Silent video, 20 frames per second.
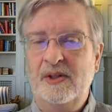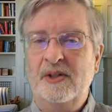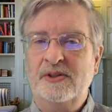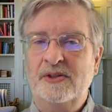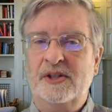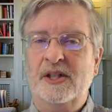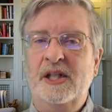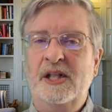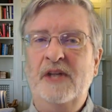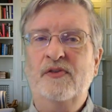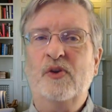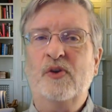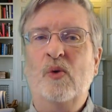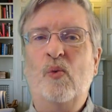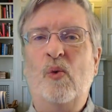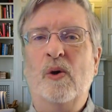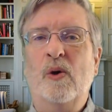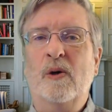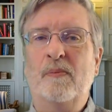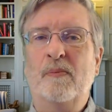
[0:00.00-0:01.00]
She leaves her
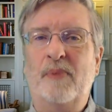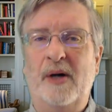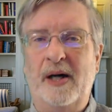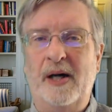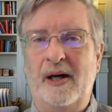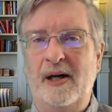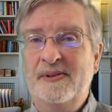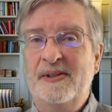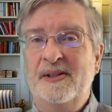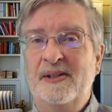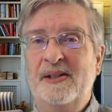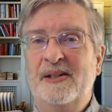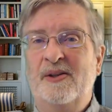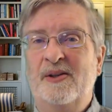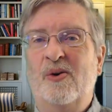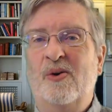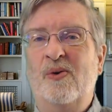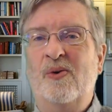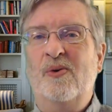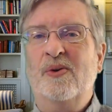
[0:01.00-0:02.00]
water pot,
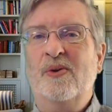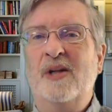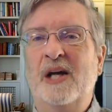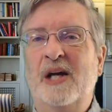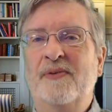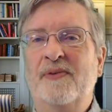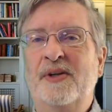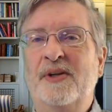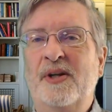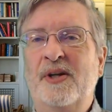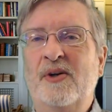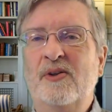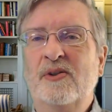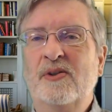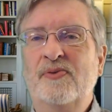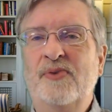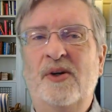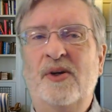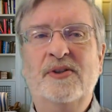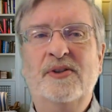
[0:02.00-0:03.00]
her old life, and tells
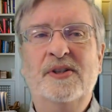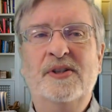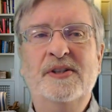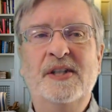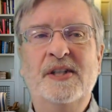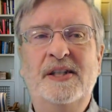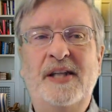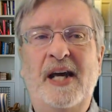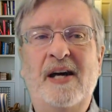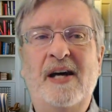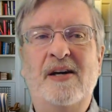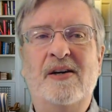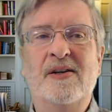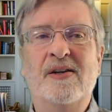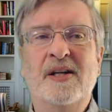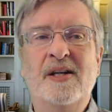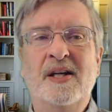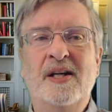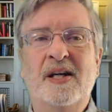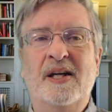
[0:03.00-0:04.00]
folks in the
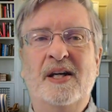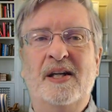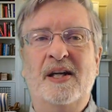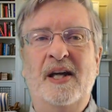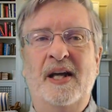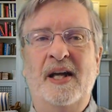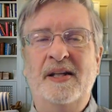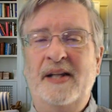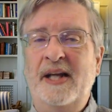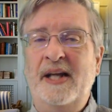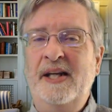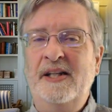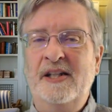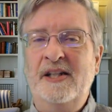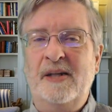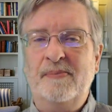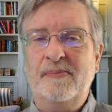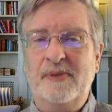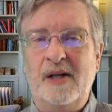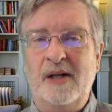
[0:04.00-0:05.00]
town, and they end
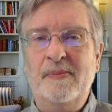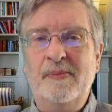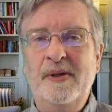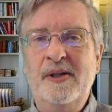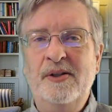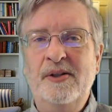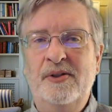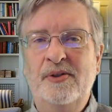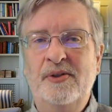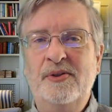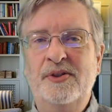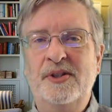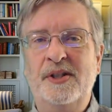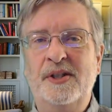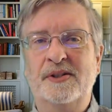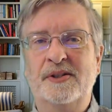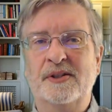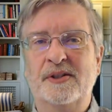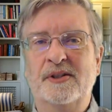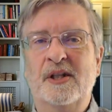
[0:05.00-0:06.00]
up coming to
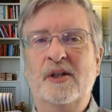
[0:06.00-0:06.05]
Jesus.